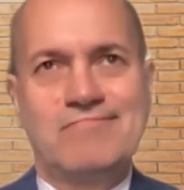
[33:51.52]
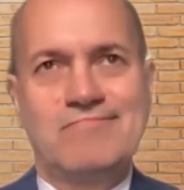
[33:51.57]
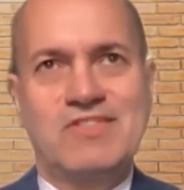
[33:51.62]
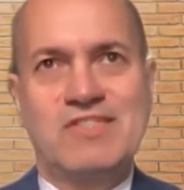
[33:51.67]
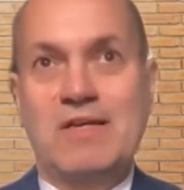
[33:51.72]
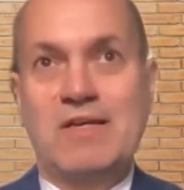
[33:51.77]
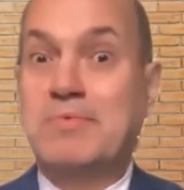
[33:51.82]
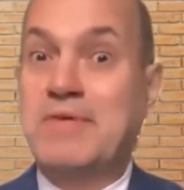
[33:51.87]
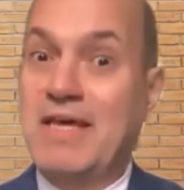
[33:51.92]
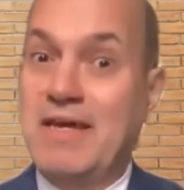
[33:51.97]

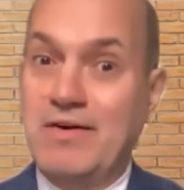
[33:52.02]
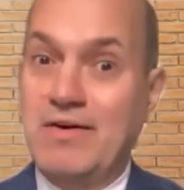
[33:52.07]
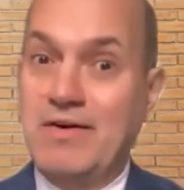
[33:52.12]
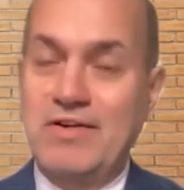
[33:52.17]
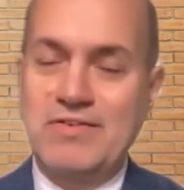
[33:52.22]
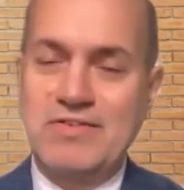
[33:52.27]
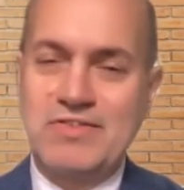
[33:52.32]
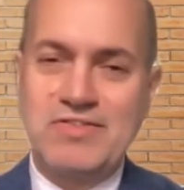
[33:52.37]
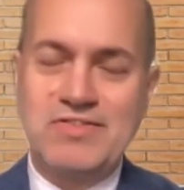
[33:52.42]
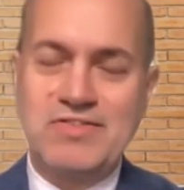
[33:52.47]

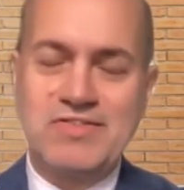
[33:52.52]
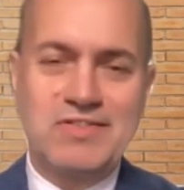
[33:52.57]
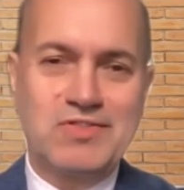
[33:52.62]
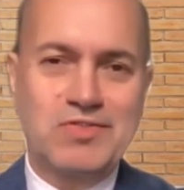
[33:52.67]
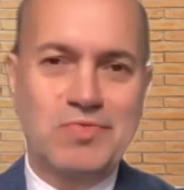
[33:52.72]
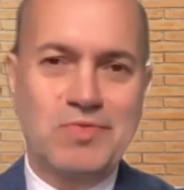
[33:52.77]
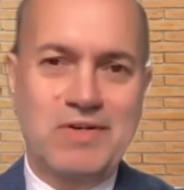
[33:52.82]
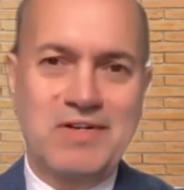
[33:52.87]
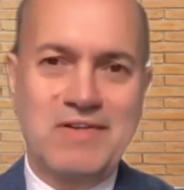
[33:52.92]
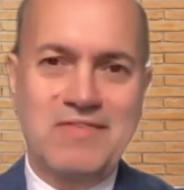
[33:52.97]
subcarriers,
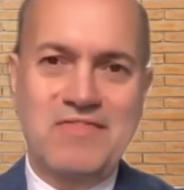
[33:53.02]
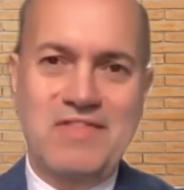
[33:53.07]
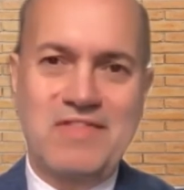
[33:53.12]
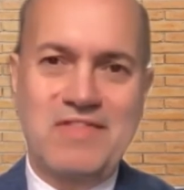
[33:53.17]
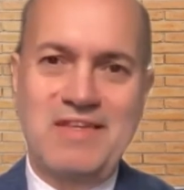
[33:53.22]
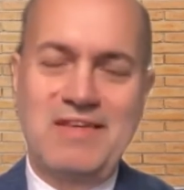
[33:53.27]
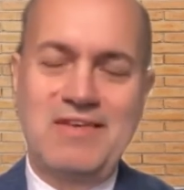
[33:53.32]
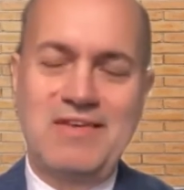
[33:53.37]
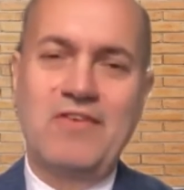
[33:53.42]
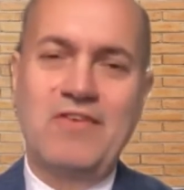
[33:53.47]
each one of
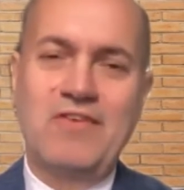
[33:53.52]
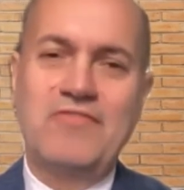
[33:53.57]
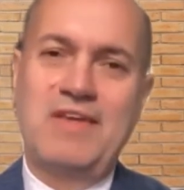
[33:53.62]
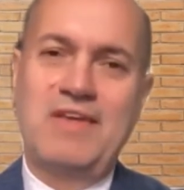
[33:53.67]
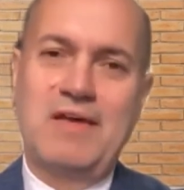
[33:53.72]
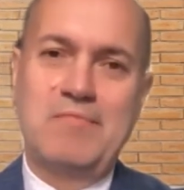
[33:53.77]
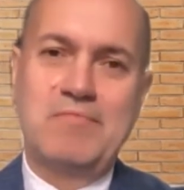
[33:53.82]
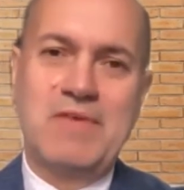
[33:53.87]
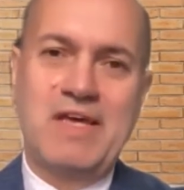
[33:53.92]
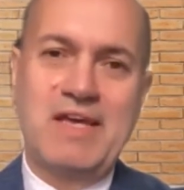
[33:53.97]
the
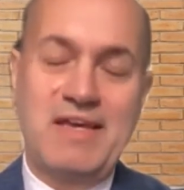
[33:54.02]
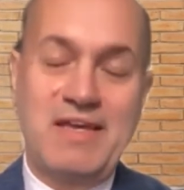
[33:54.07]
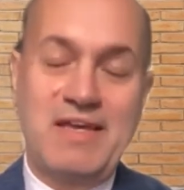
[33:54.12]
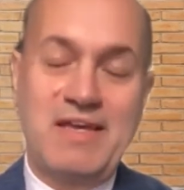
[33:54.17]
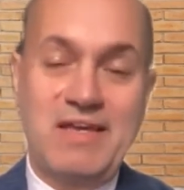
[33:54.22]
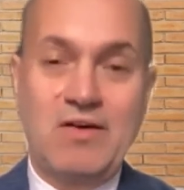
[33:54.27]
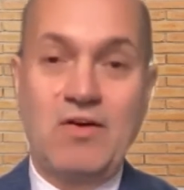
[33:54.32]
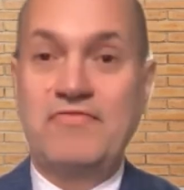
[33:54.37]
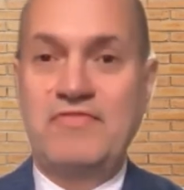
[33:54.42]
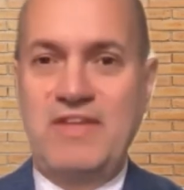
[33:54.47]

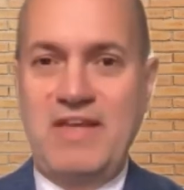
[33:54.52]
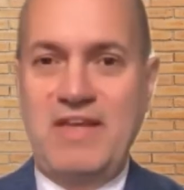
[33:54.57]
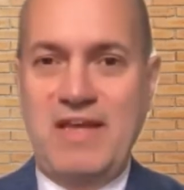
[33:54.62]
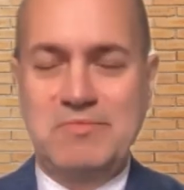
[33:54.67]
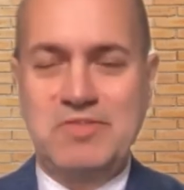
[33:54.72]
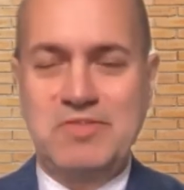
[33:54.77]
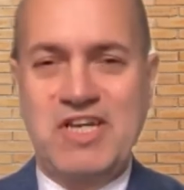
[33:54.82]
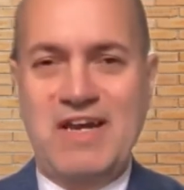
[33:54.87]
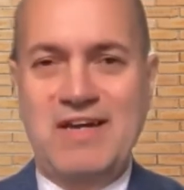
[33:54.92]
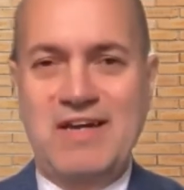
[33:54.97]
OFDMA,
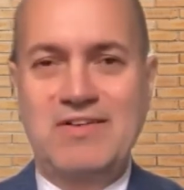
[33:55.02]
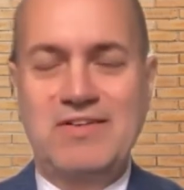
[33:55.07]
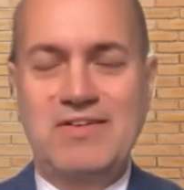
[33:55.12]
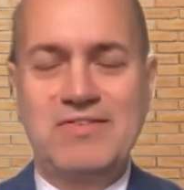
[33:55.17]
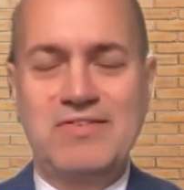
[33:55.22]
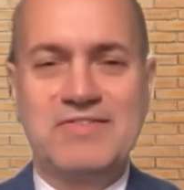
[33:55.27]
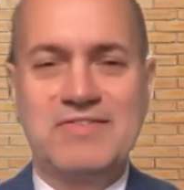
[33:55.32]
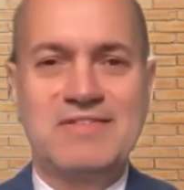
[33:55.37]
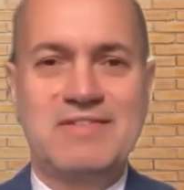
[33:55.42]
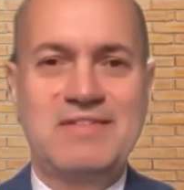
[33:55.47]
OFDM
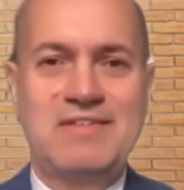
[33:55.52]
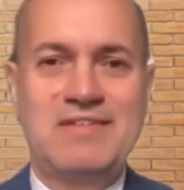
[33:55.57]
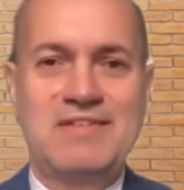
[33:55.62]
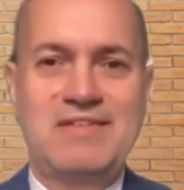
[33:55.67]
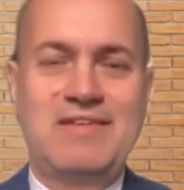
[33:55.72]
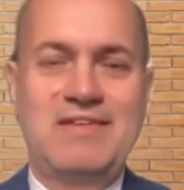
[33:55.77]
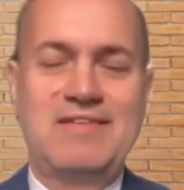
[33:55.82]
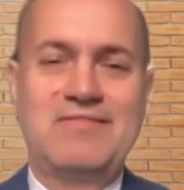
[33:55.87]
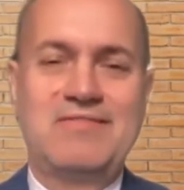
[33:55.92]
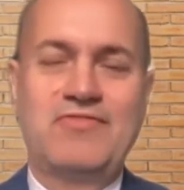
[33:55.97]
channels,
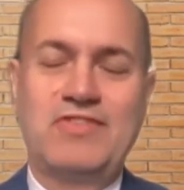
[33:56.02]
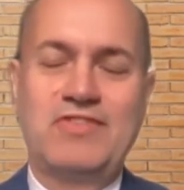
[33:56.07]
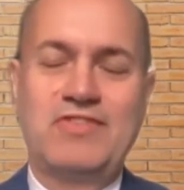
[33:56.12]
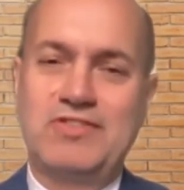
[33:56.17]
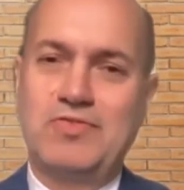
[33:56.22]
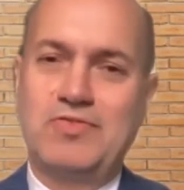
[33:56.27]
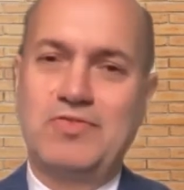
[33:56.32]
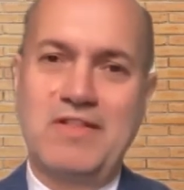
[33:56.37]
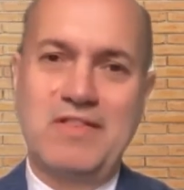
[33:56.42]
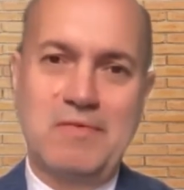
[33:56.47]
for
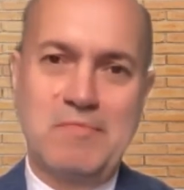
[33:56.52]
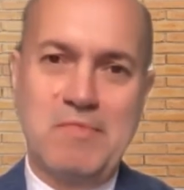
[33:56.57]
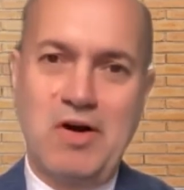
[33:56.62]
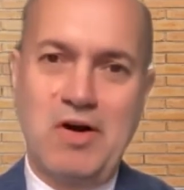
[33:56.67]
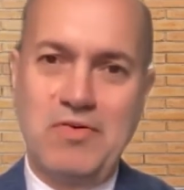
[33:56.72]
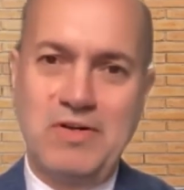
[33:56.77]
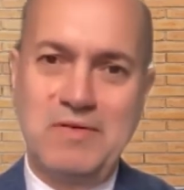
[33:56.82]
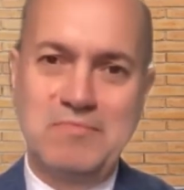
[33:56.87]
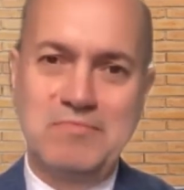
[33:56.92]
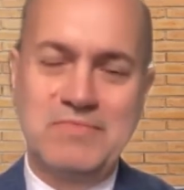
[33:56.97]
each one of the
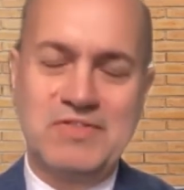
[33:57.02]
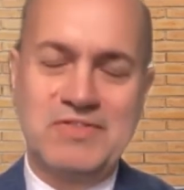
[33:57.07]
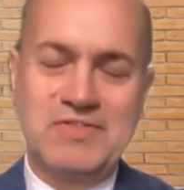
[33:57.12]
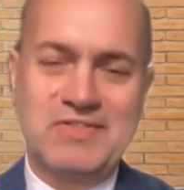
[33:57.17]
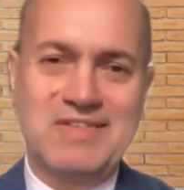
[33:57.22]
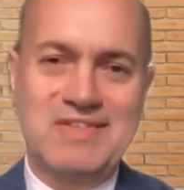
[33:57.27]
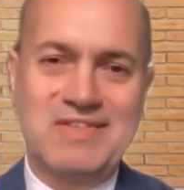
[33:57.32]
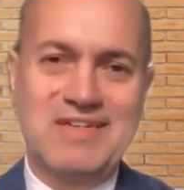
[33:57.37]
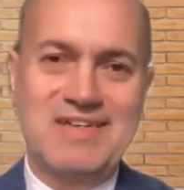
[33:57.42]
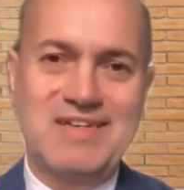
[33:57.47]

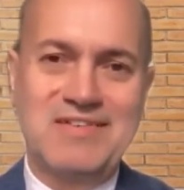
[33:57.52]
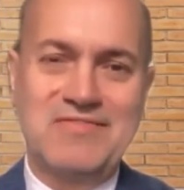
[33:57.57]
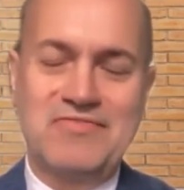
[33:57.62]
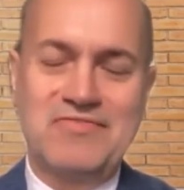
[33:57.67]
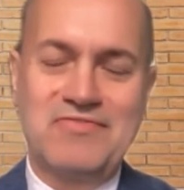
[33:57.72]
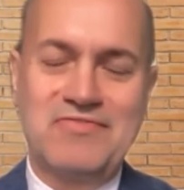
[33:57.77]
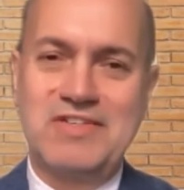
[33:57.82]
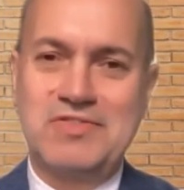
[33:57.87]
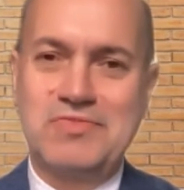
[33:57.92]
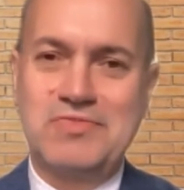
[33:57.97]
modems,
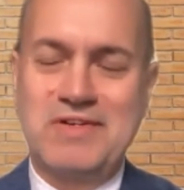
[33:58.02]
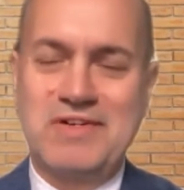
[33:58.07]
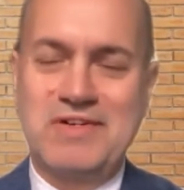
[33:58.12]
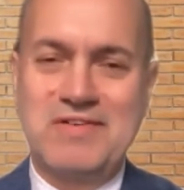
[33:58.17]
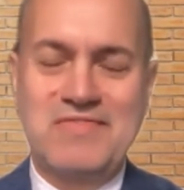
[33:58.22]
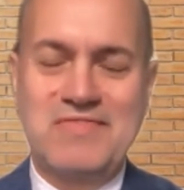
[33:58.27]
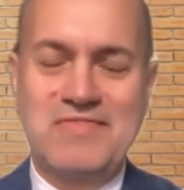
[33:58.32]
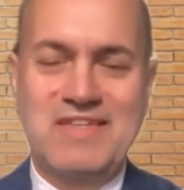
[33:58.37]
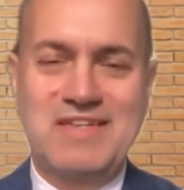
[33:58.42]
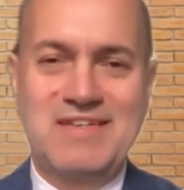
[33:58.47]
for each one
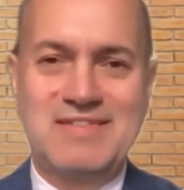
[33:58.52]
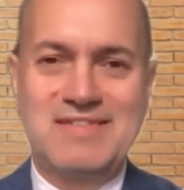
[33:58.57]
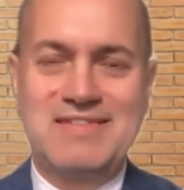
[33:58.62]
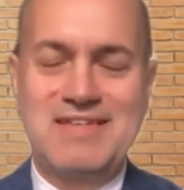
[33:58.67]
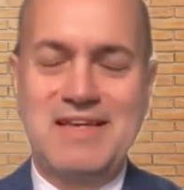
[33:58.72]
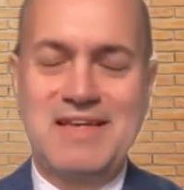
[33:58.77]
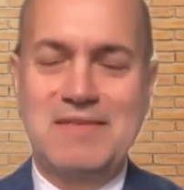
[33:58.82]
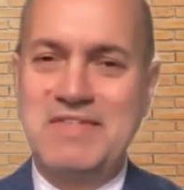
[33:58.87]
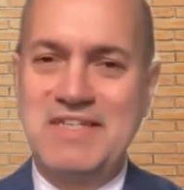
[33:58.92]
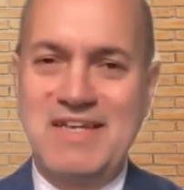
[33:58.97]
of the
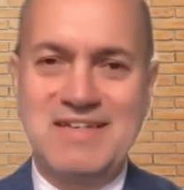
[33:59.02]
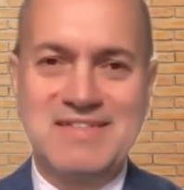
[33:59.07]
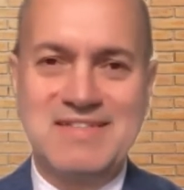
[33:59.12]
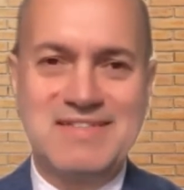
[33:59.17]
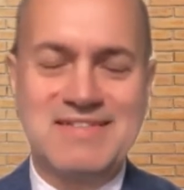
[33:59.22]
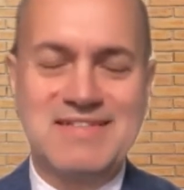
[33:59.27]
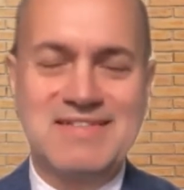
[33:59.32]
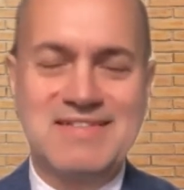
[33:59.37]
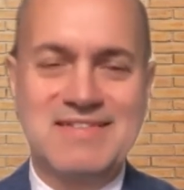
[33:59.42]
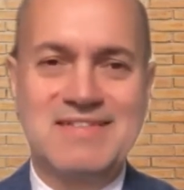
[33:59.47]

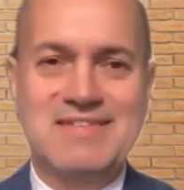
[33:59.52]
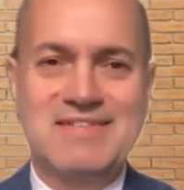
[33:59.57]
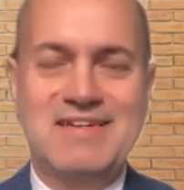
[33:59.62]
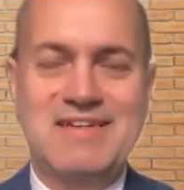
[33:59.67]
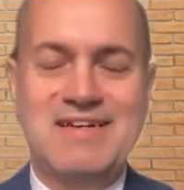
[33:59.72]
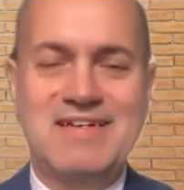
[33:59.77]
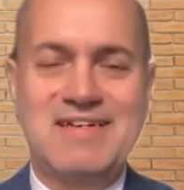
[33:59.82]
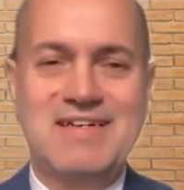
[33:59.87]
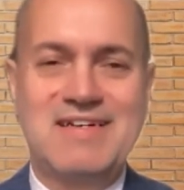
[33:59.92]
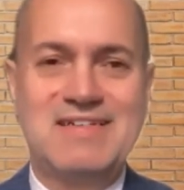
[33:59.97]
CMTSs
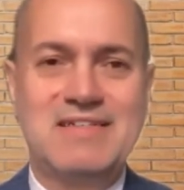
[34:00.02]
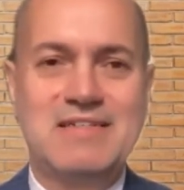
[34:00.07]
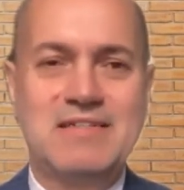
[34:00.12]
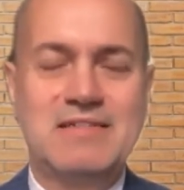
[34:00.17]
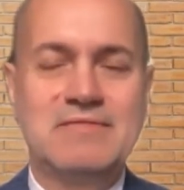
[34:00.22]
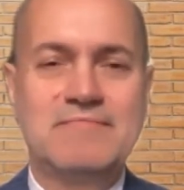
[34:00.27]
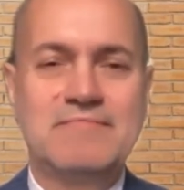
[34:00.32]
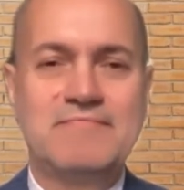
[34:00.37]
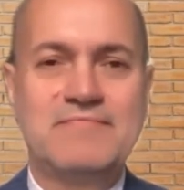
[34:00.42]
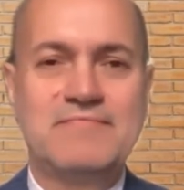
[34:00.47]

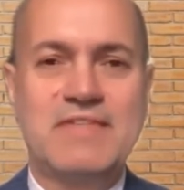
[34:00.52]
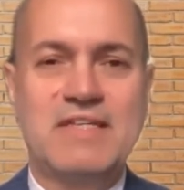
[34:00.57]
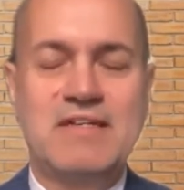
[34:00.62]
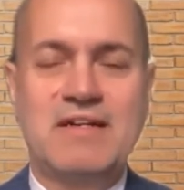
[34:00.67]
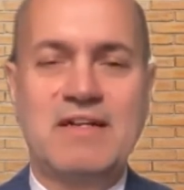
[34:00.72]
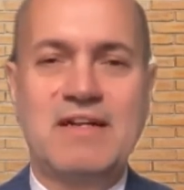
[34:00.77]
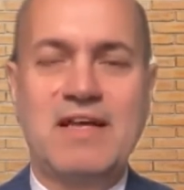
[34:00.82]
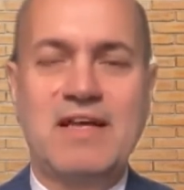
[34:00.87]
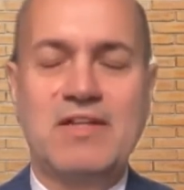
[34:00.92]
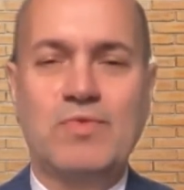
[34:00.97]
in the
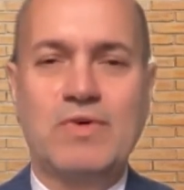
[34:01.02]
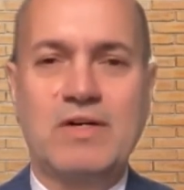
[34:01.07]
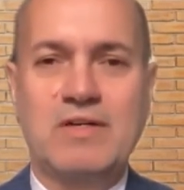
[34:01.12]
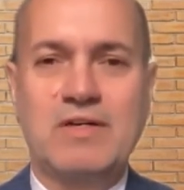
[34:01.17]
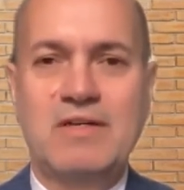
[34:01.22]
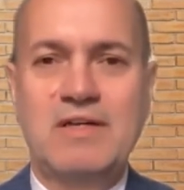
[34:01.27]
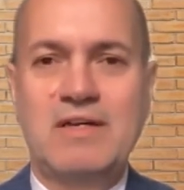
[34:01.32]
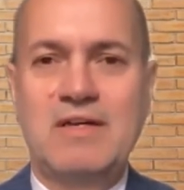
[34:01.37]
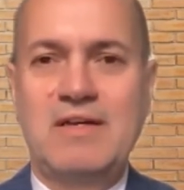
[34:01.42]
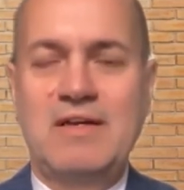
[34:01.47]

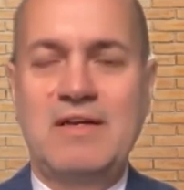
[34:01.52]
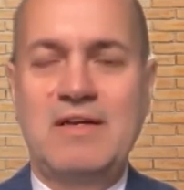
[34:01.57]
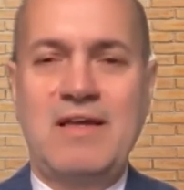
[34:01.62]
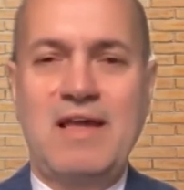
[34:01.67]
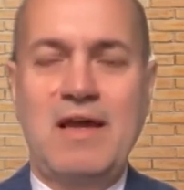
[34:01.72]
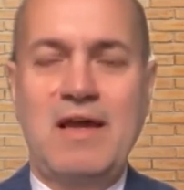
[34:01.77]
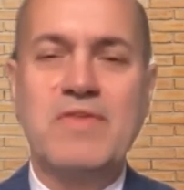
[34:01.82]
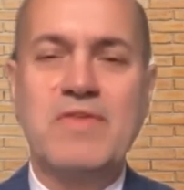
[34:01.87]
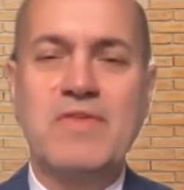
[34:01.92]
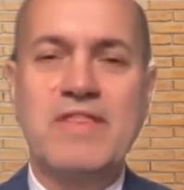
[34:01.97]
network.
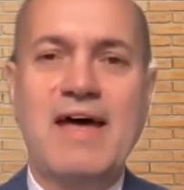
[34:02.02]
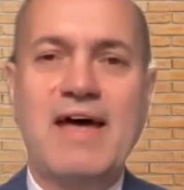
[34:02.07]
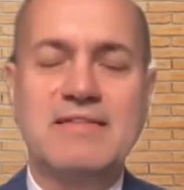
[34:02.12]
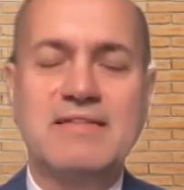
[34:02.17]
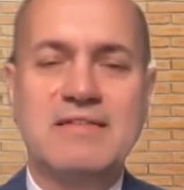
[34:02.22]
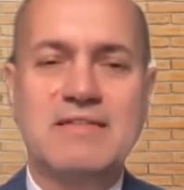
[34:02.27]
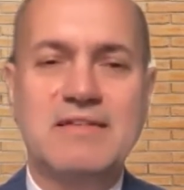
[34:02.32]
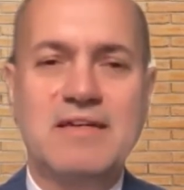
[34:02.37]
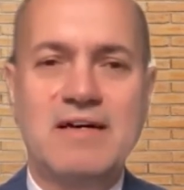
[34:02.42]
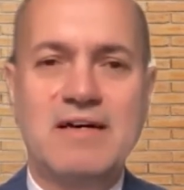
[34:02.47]
And with
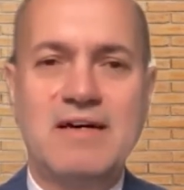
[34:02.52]
that,